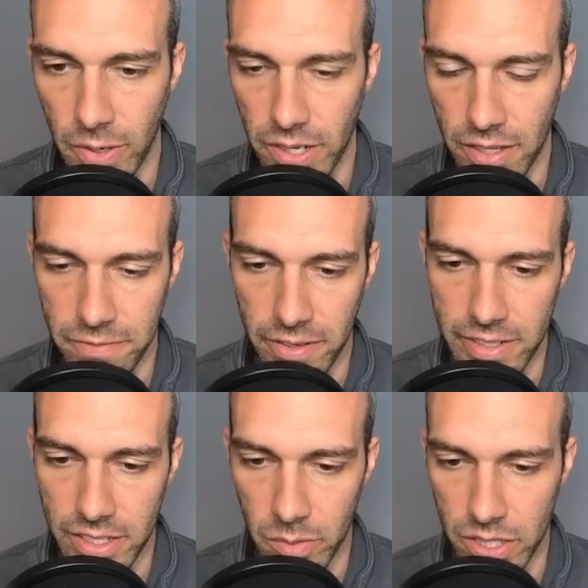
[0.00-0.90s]
on the front to
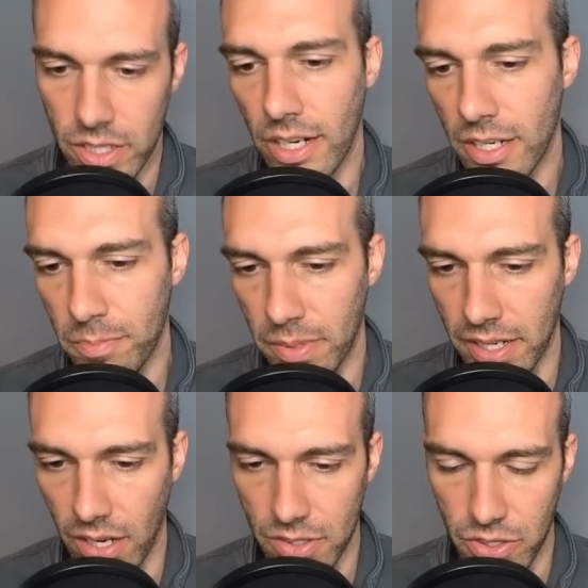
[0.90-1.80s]
deal with the Dark, but
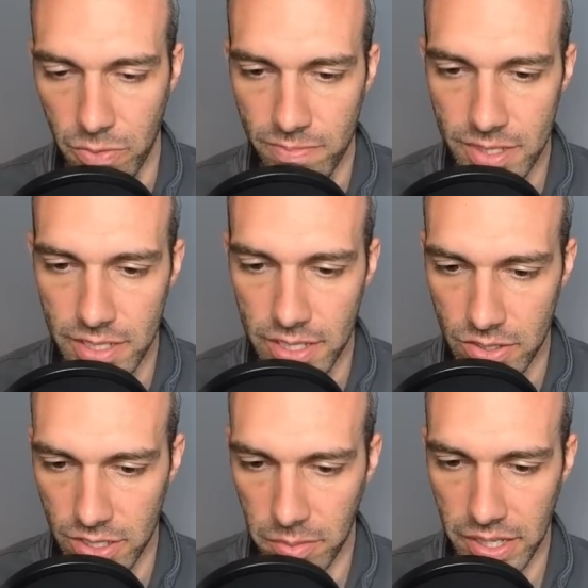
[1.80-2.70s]
also steals are
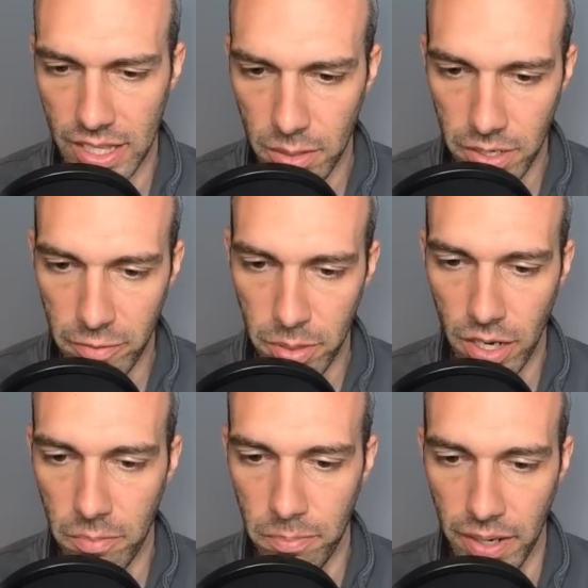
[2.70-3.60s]
going to be a little bit of a
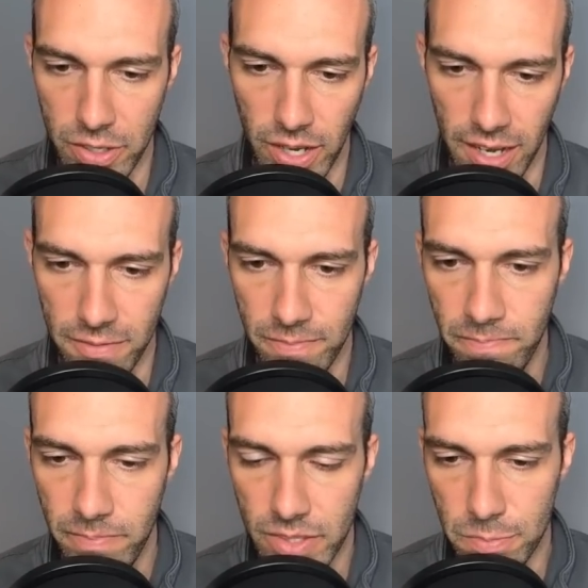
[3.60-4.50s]
problem. But you have
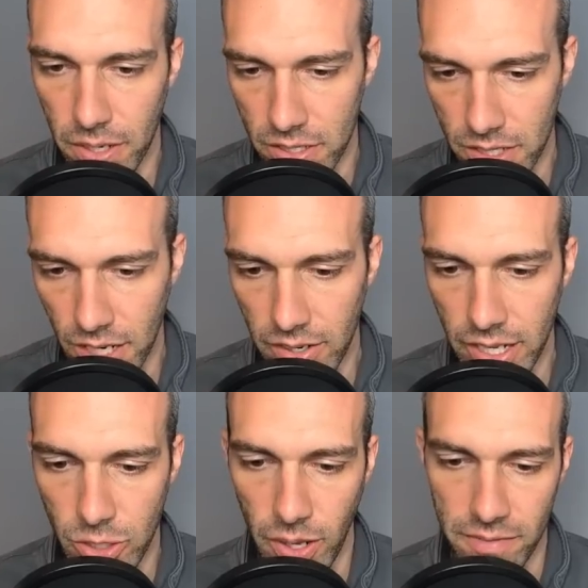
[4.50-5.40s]
Sparkling Aria,
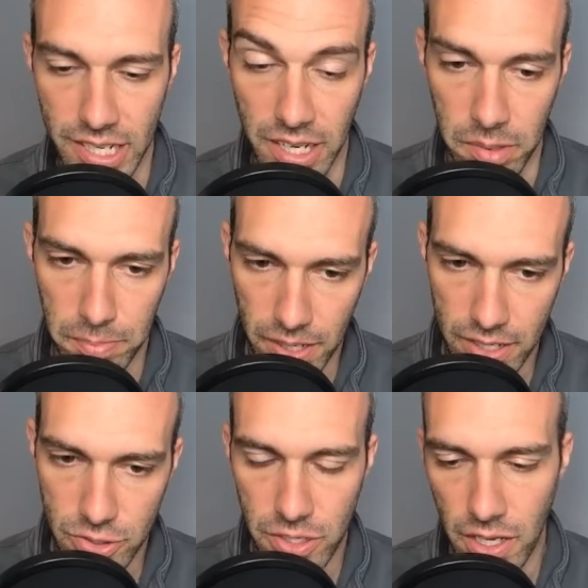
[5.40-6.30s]
you have Dynamic
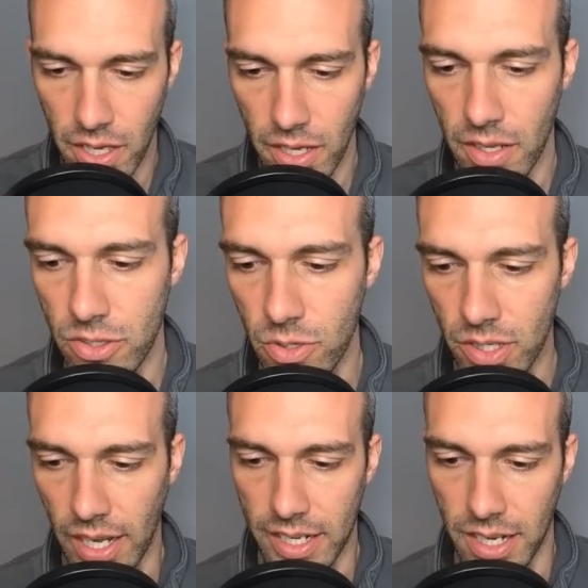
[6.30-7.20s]
Punch, so you can
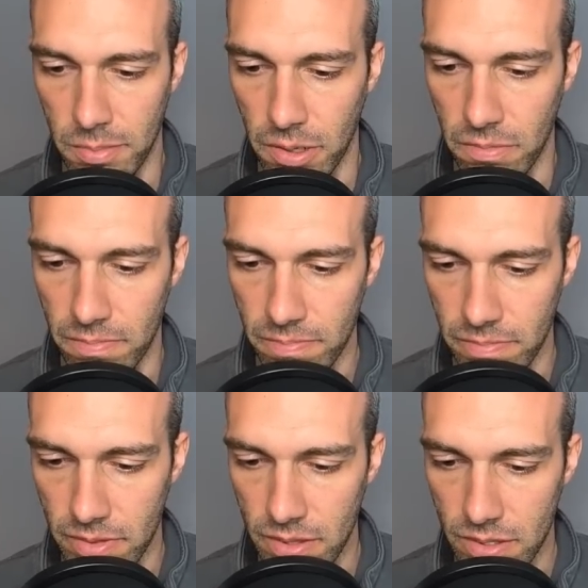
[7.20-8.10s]
kind of combo,
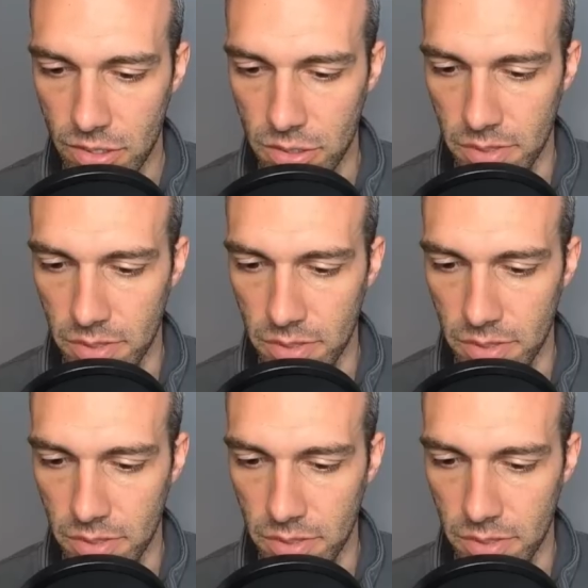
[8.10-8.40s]
the